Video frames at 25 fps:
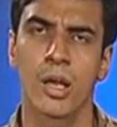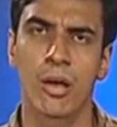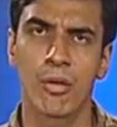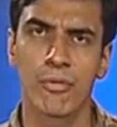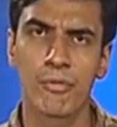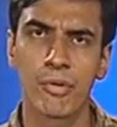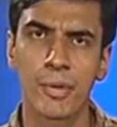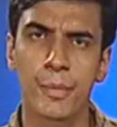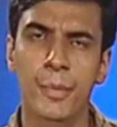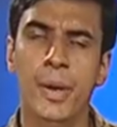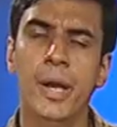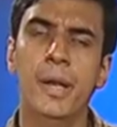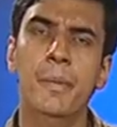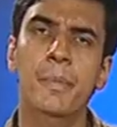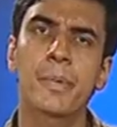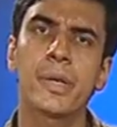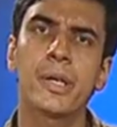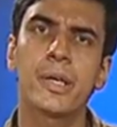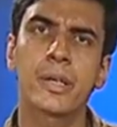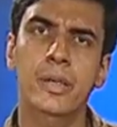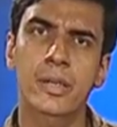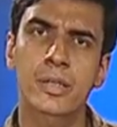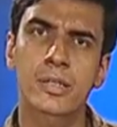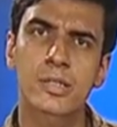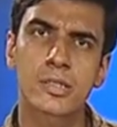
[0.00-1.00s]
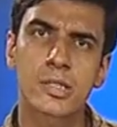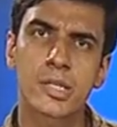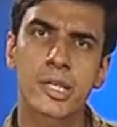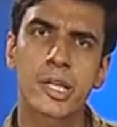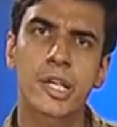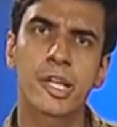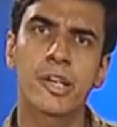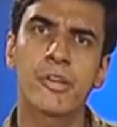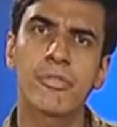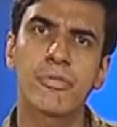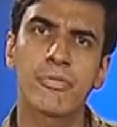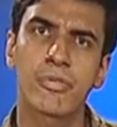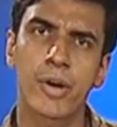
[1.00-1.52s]
we might be interested
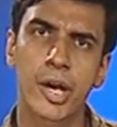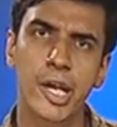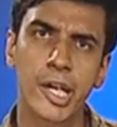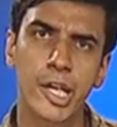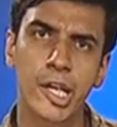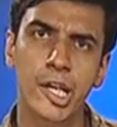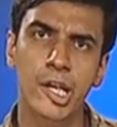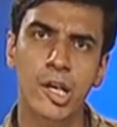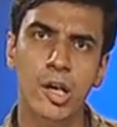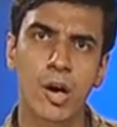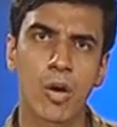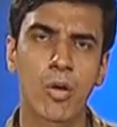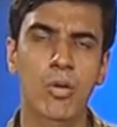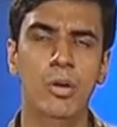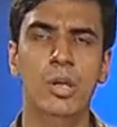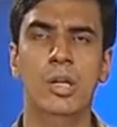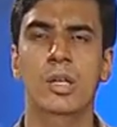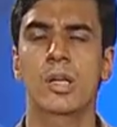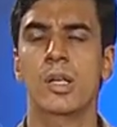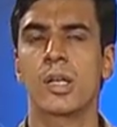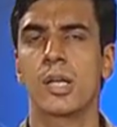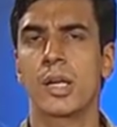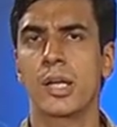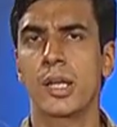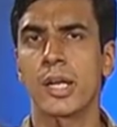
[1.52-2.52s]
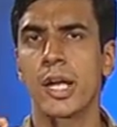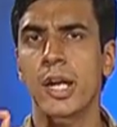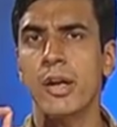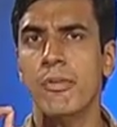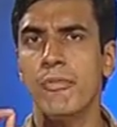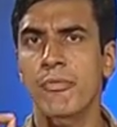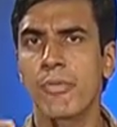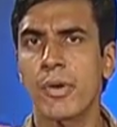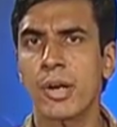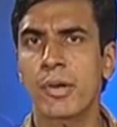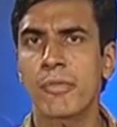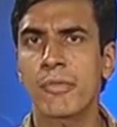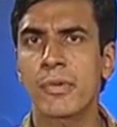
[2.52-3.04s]
in finding out that
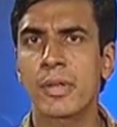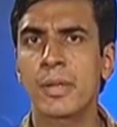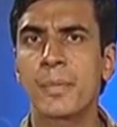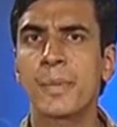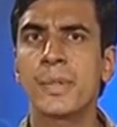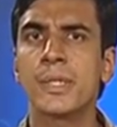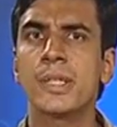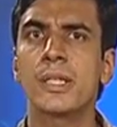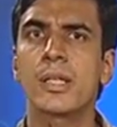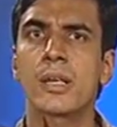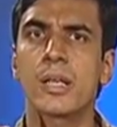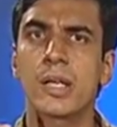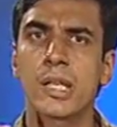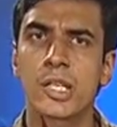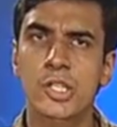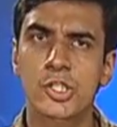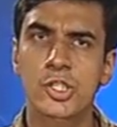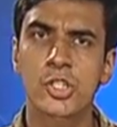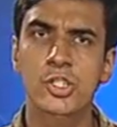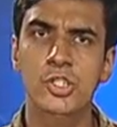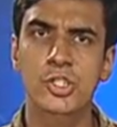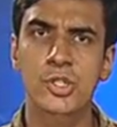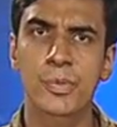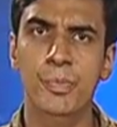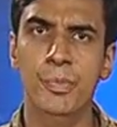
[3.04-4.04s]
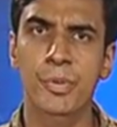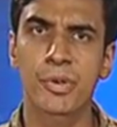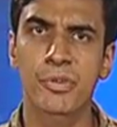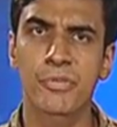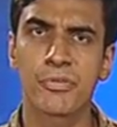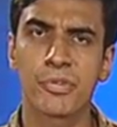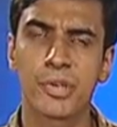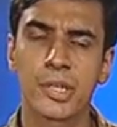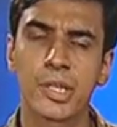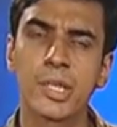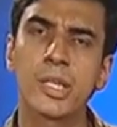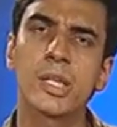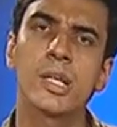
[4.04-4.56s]
what will be the relationship
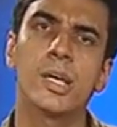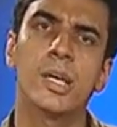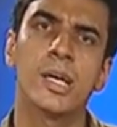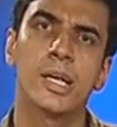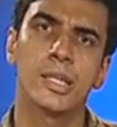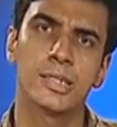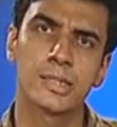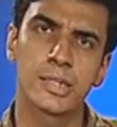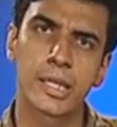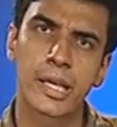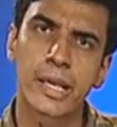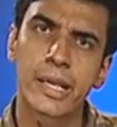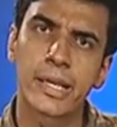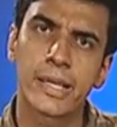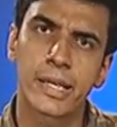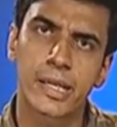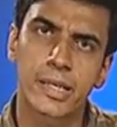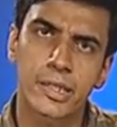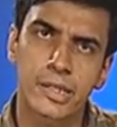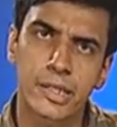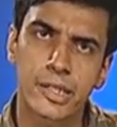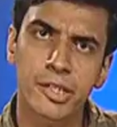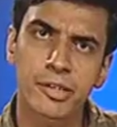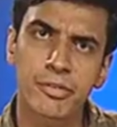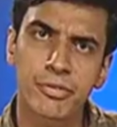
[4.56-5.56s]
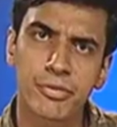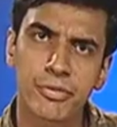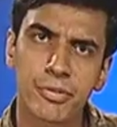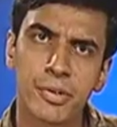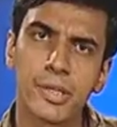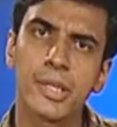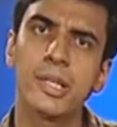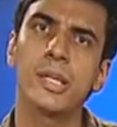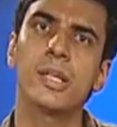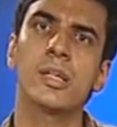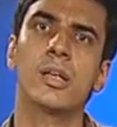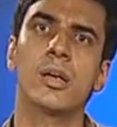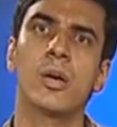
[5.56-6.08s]
between the electric
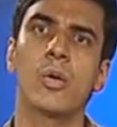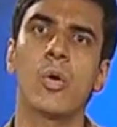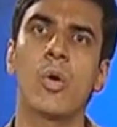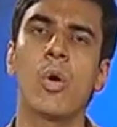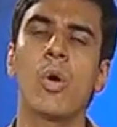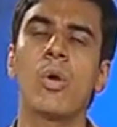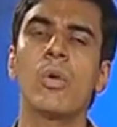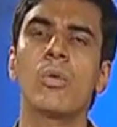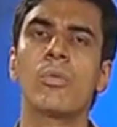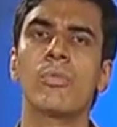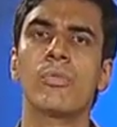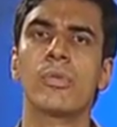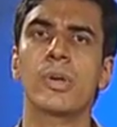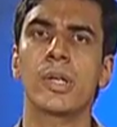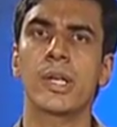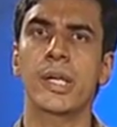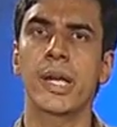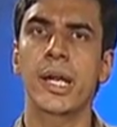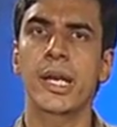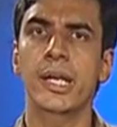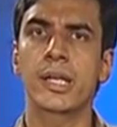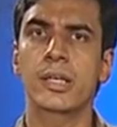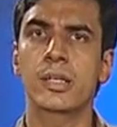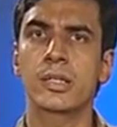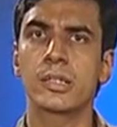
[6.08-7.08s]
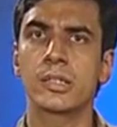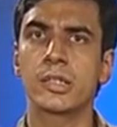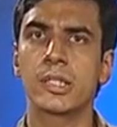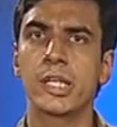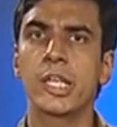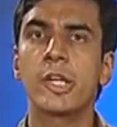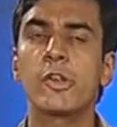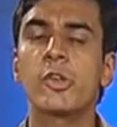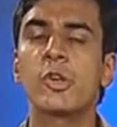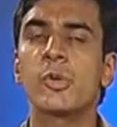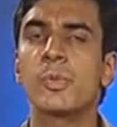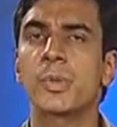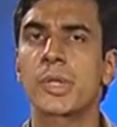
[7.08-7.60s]
field over that
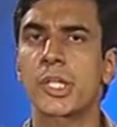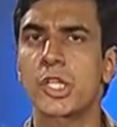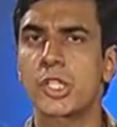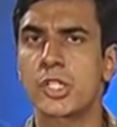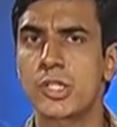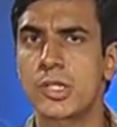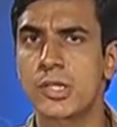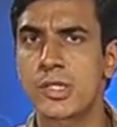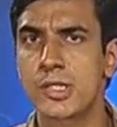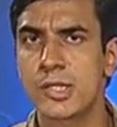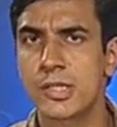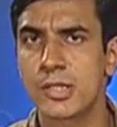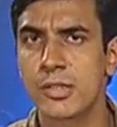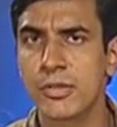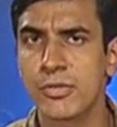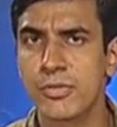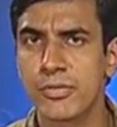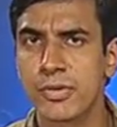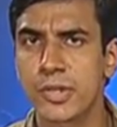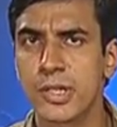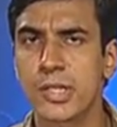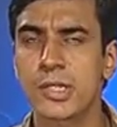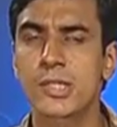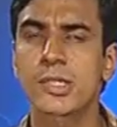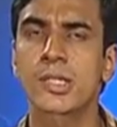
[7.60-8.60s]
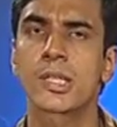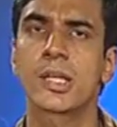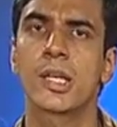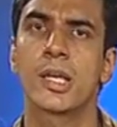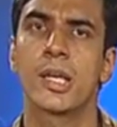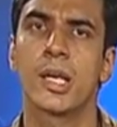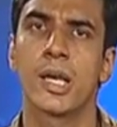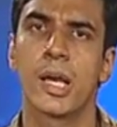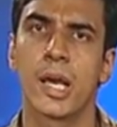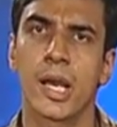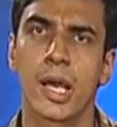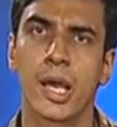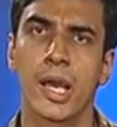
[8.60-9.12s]
equipotential surface
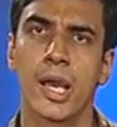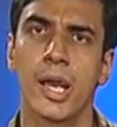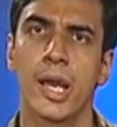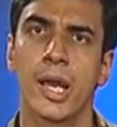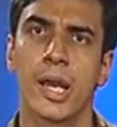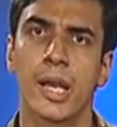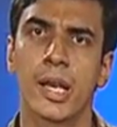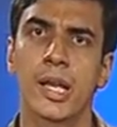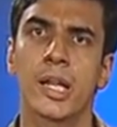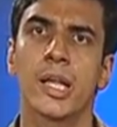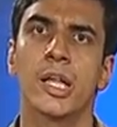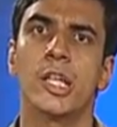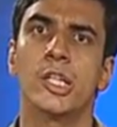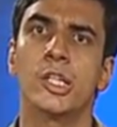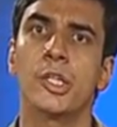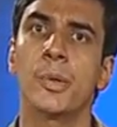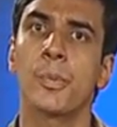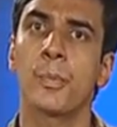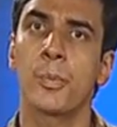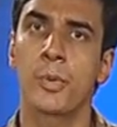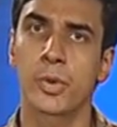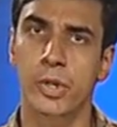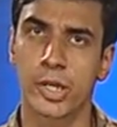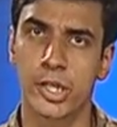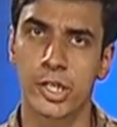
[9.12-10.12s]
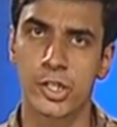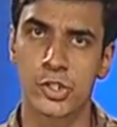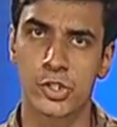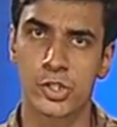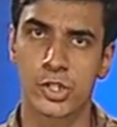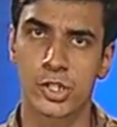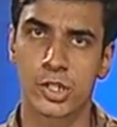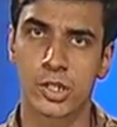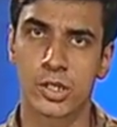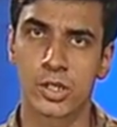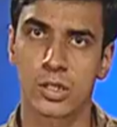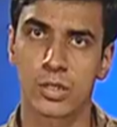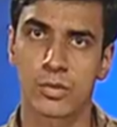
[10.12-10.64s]
and the
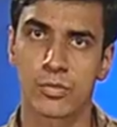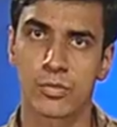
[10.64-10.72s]
potential,